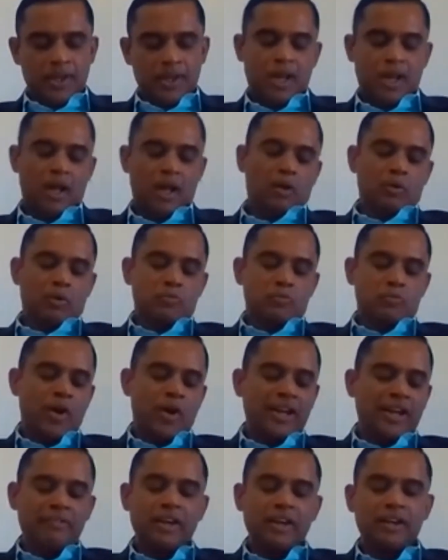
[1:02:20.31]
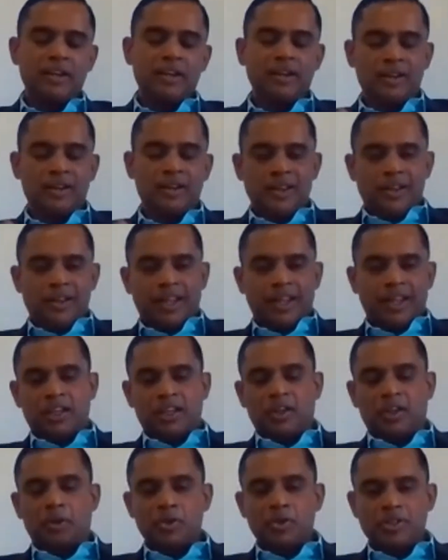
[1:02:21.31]
Now, for anyone can
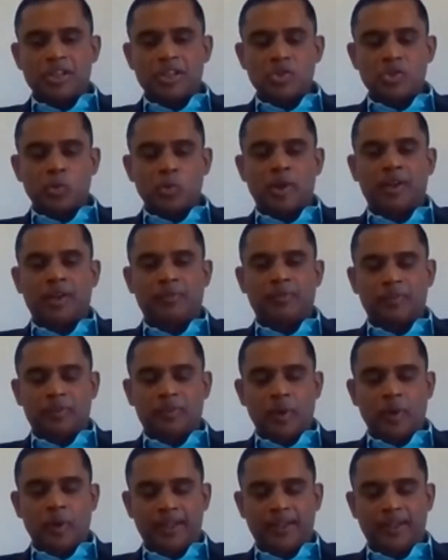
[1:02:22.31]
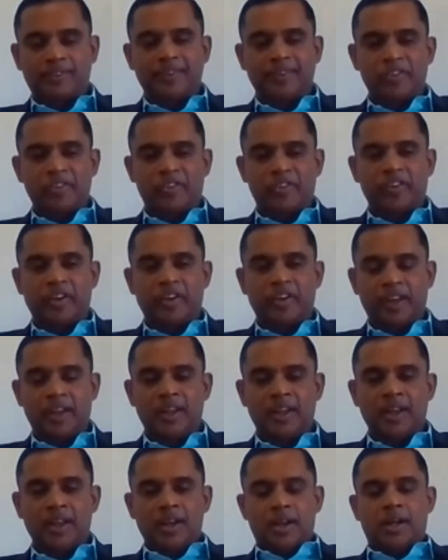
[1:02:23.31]
use this 20, 20th
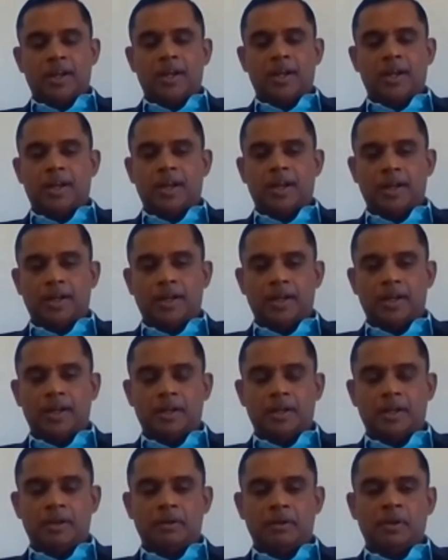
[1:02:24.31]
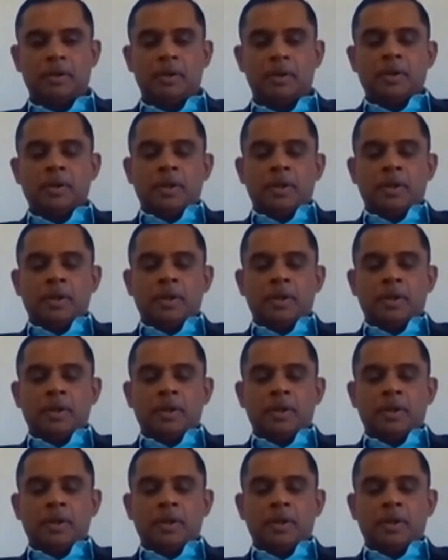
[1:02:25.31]
century uh,